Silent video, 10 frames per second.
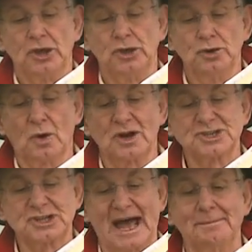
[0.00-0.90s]
You are
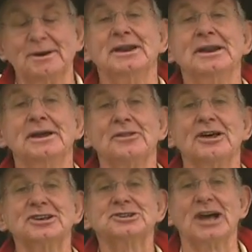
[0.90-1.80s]
Simon,
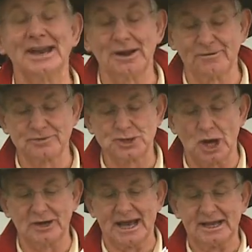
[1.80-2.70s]
the son of
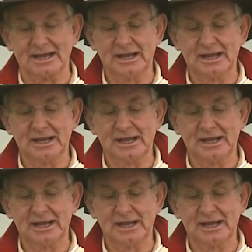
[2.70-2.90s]
Jonah.